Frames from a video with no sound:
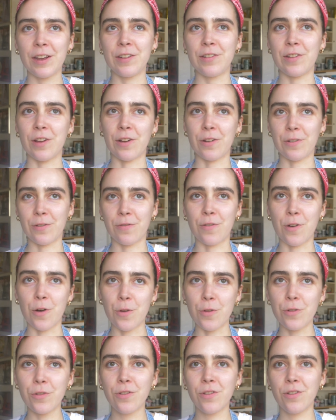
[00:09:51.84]
done a
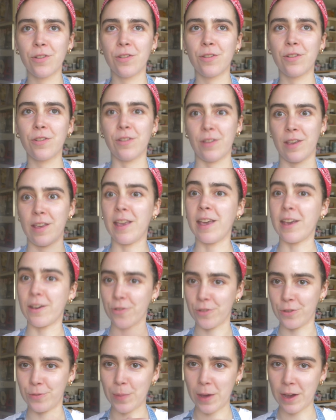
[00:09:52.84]
fold, it
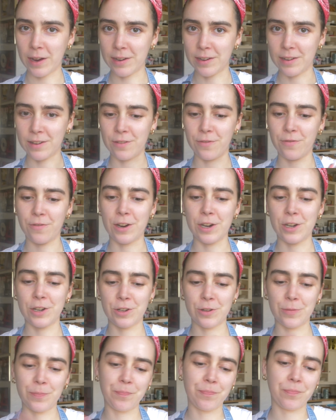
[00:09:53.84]
goes back into the
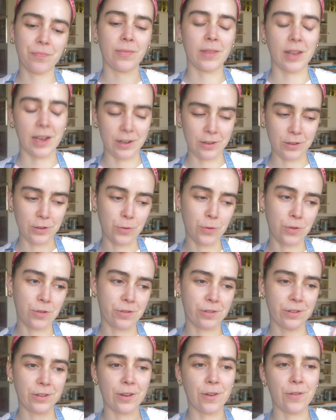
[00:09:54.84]
fridge, and so on
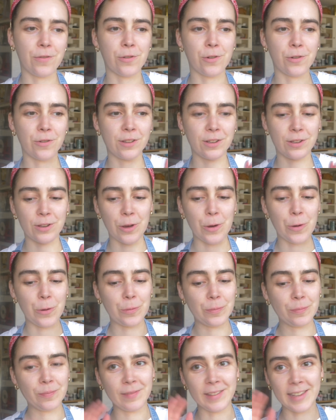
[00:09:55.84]
and so forth. So
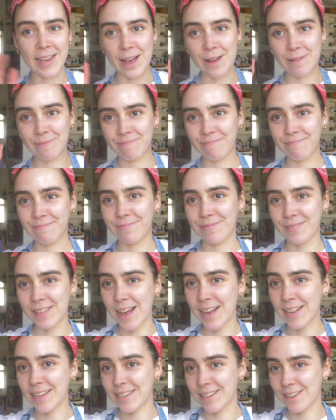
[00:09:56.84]
yeah,
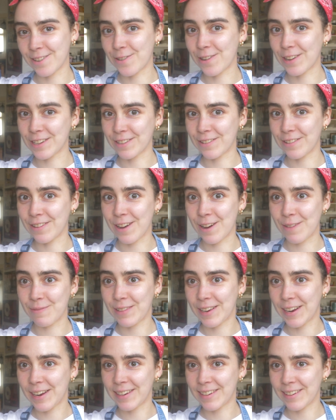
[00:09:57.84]
that is the croissant
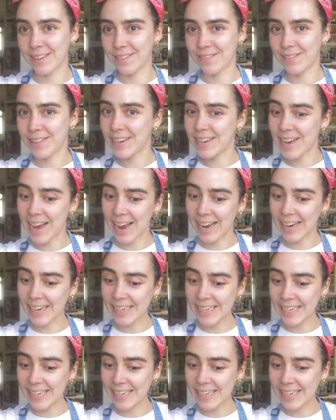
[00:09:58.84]
update of the day,